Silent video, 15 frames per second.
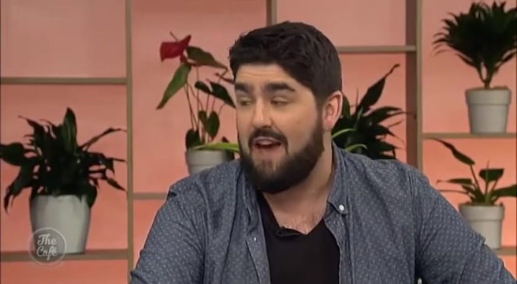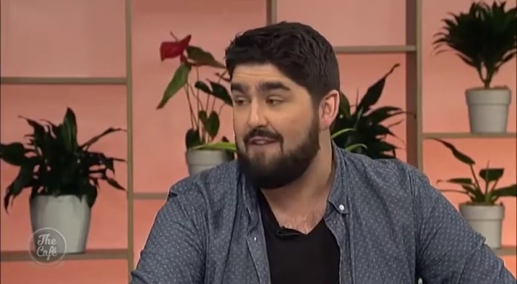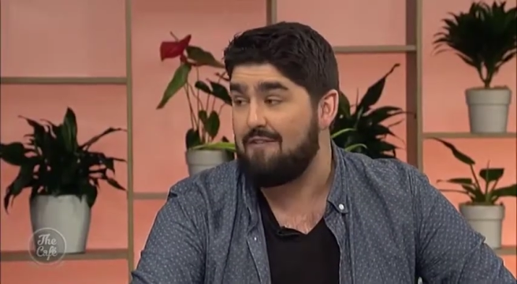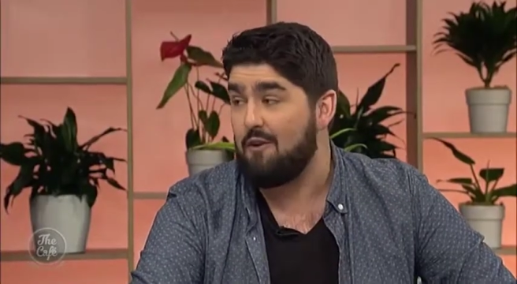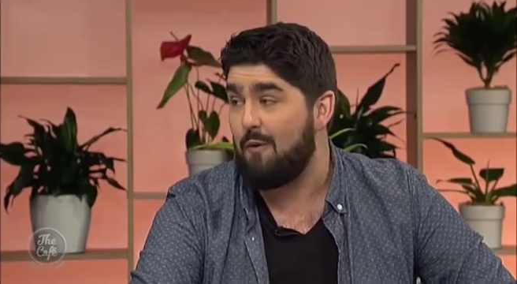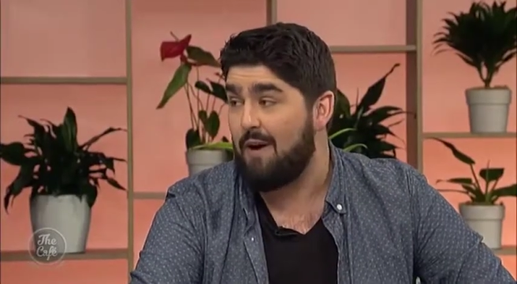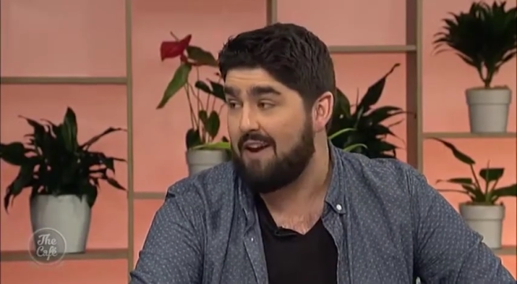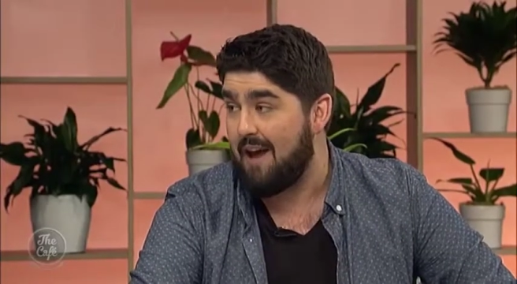so
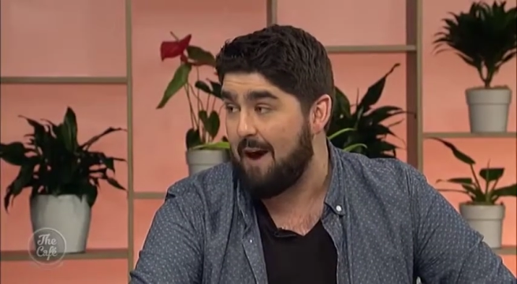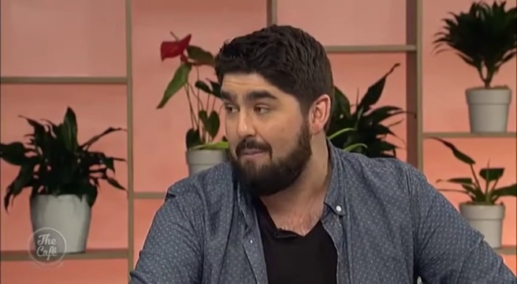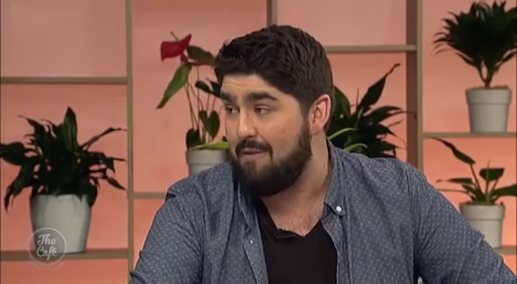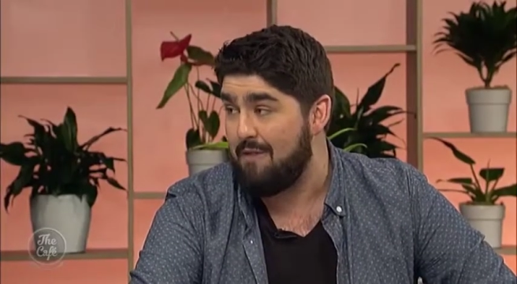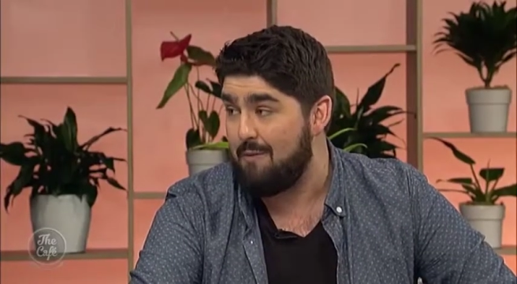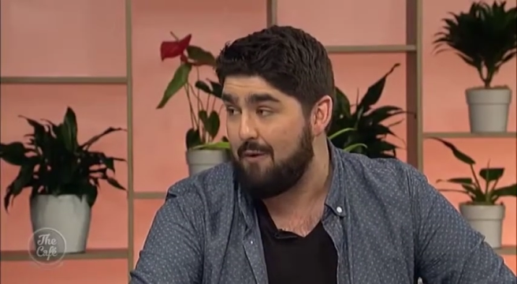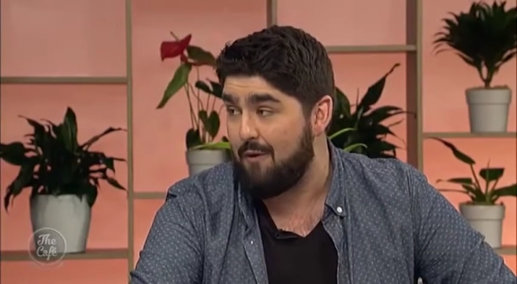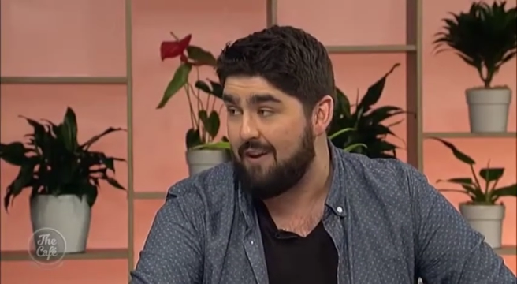having to wake up
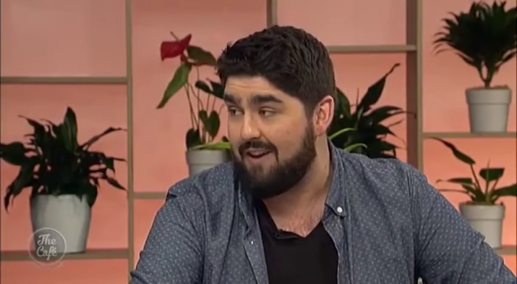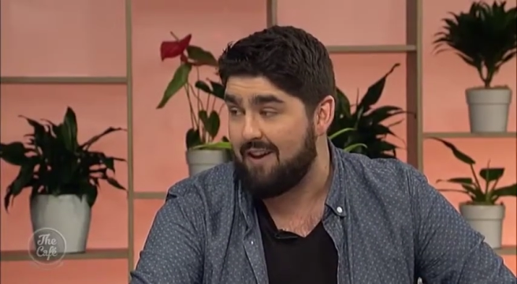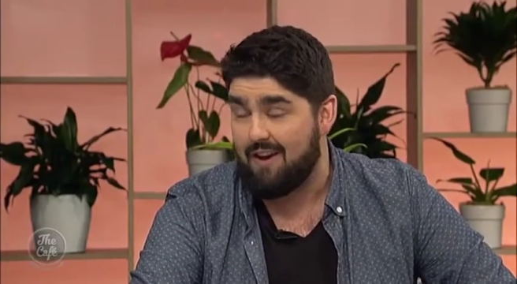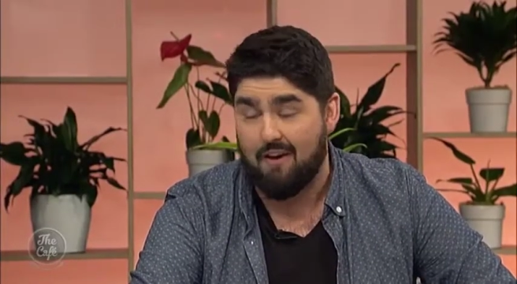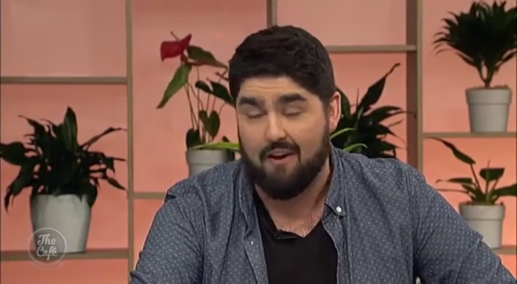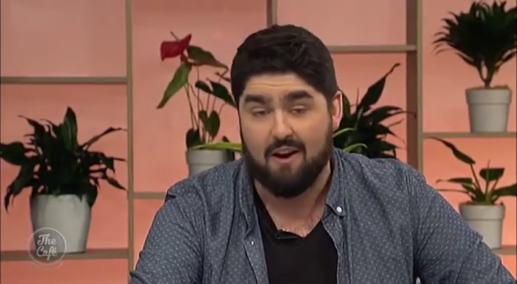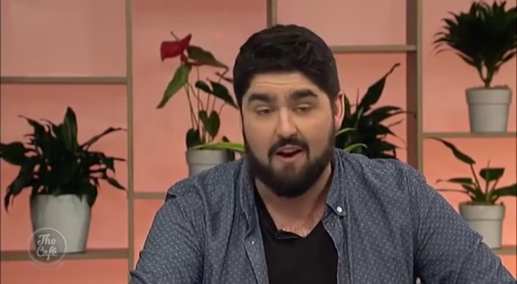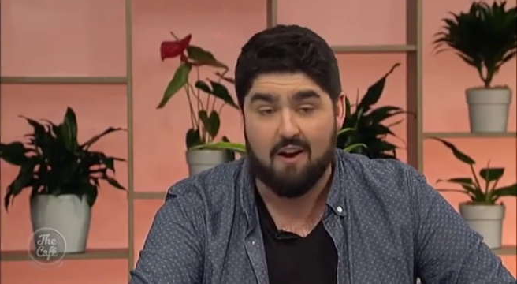in the morning and
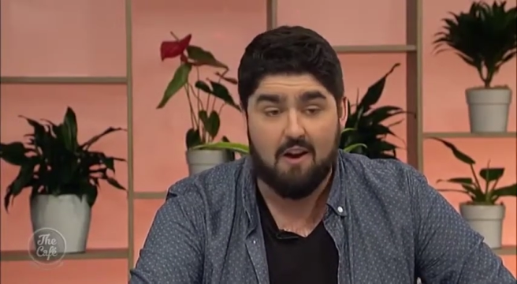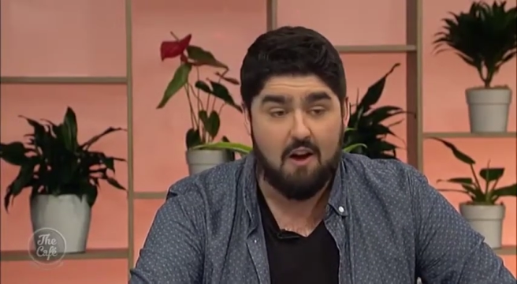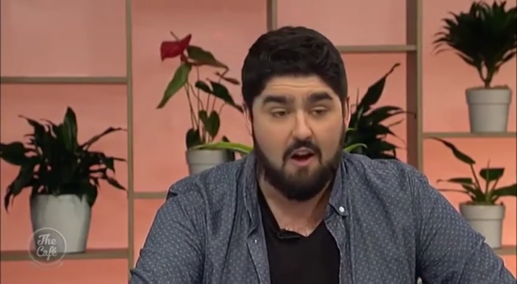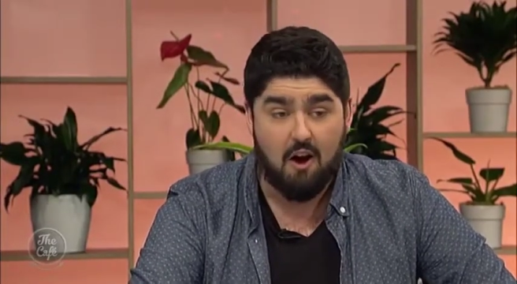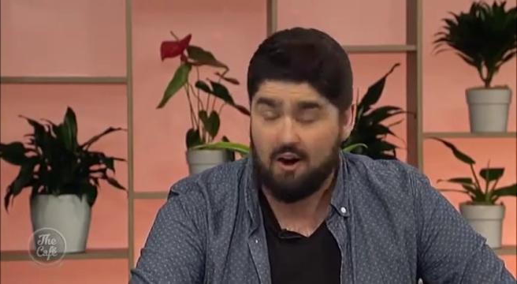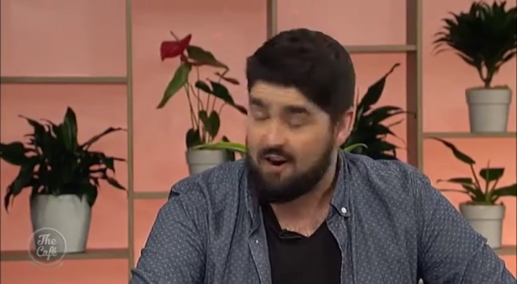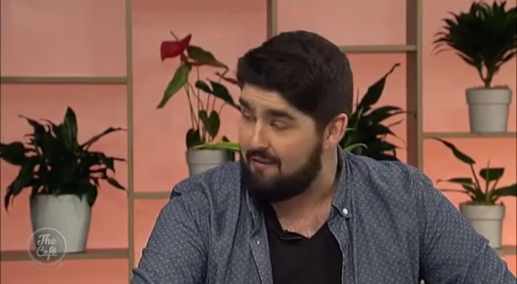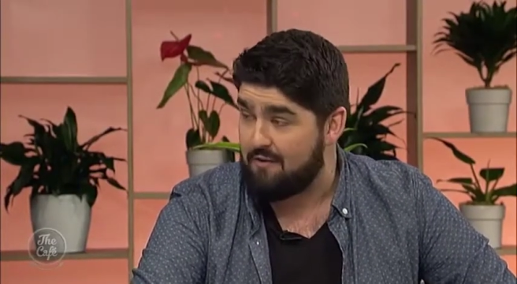going,
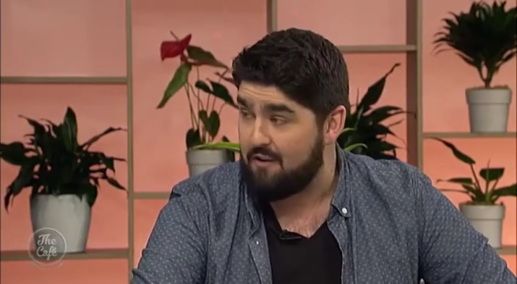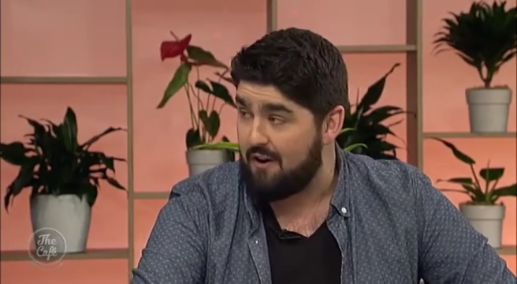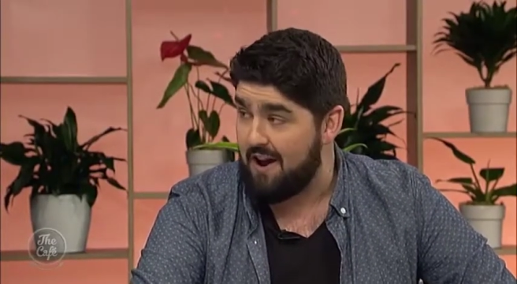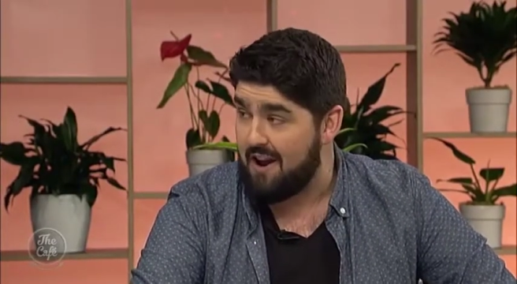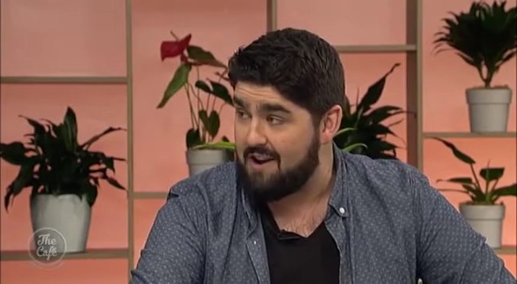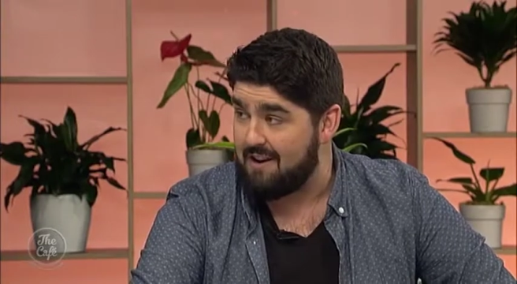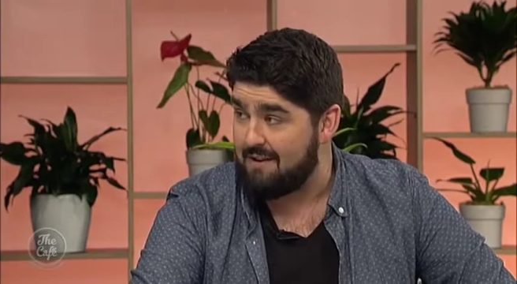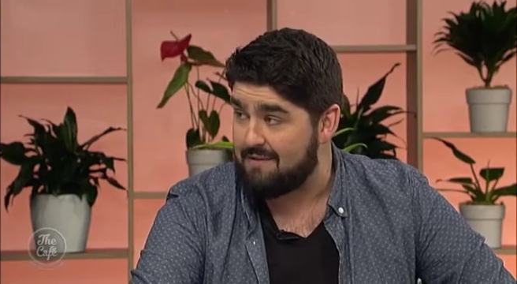I have not
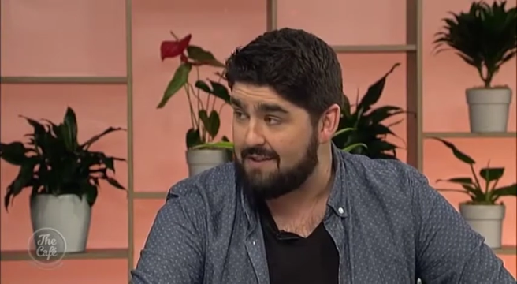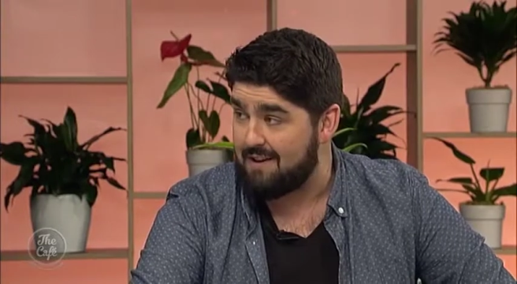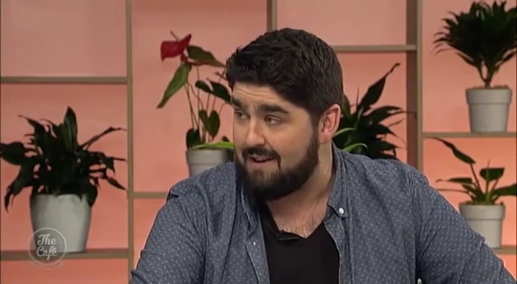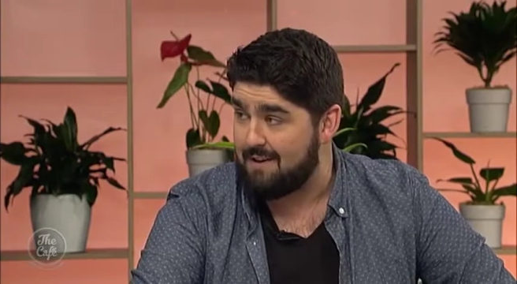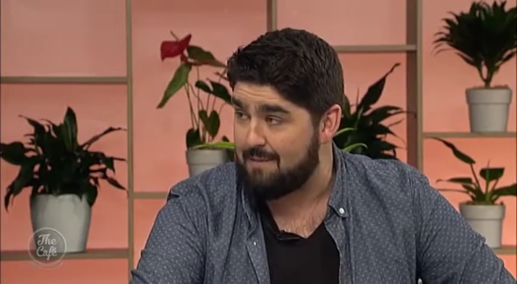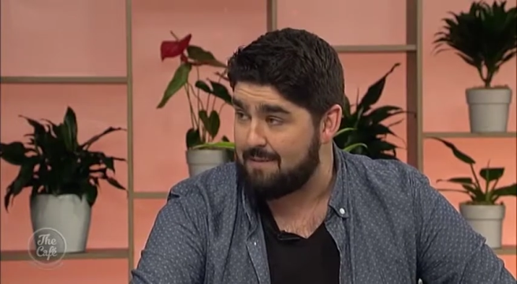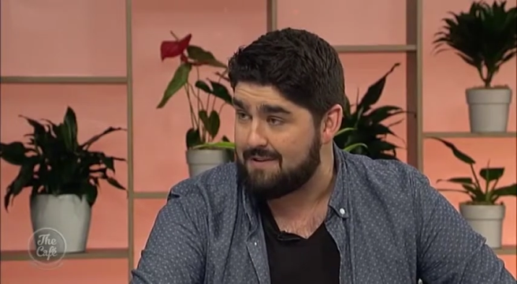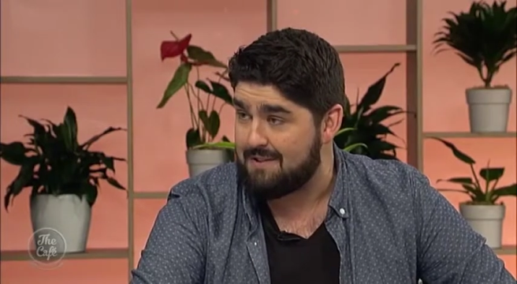had enough sleep.